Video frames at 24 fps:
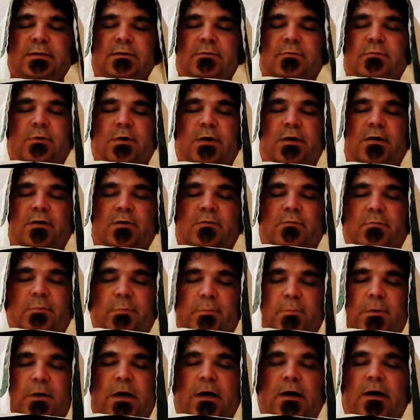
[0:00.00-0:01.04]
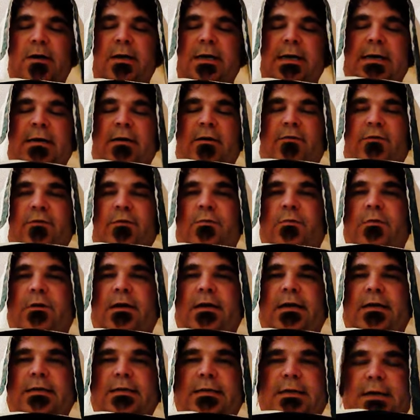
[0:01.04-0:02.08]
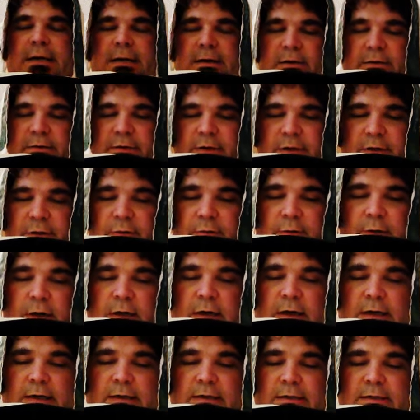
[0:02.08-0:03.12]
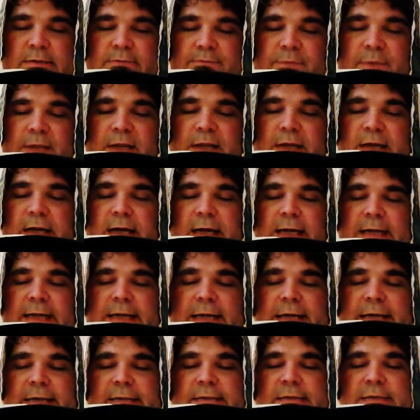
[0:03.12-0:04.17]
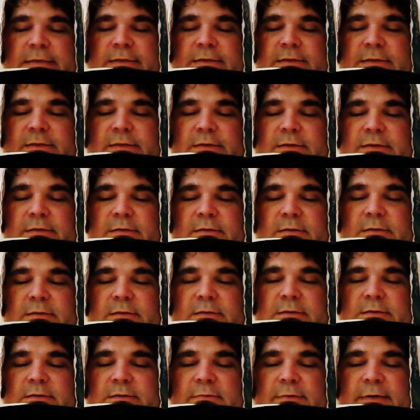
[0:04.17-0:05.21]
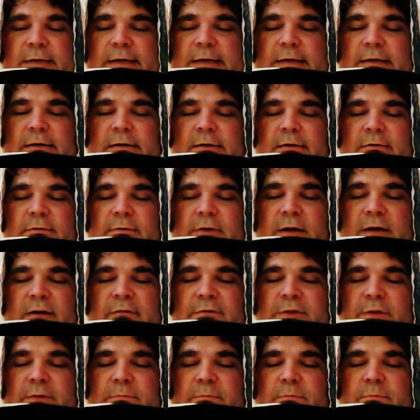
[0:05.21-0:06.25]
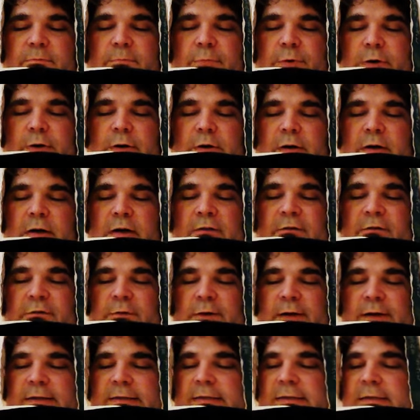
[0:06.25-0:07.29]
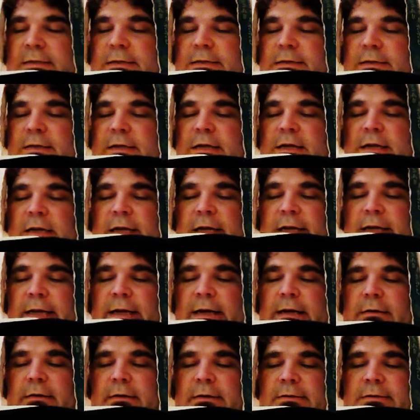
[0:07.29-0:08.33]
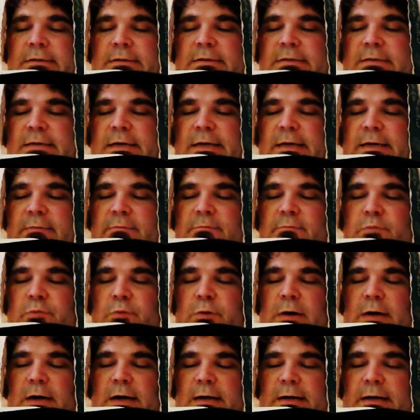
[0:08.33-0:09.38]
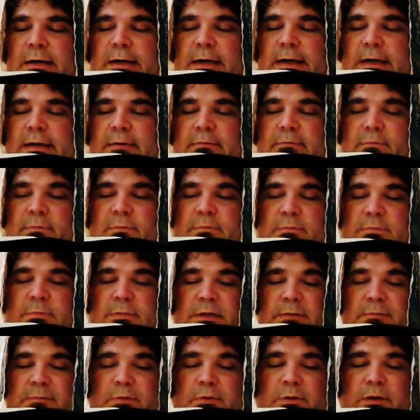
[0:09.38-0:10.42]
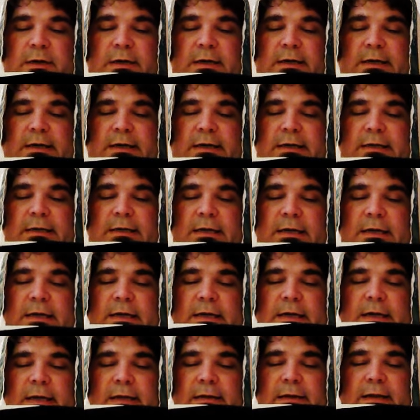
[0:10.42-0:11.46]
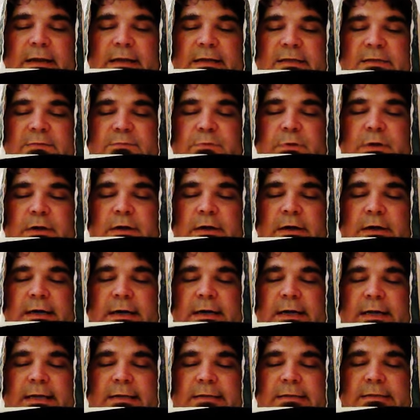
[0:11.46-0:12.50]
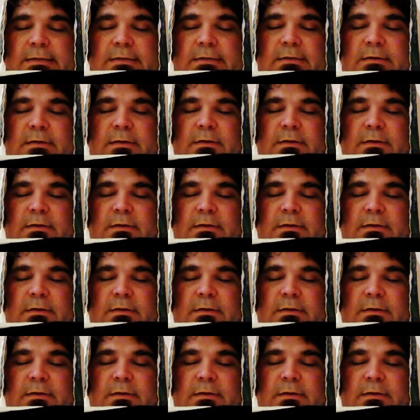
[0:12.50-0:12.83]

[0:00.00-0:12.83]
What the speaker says: where Golgotha, where he died on the cross. And next, the slaughter of the burnt offerings, and Aaron's son brought him the blood, and he spluttered against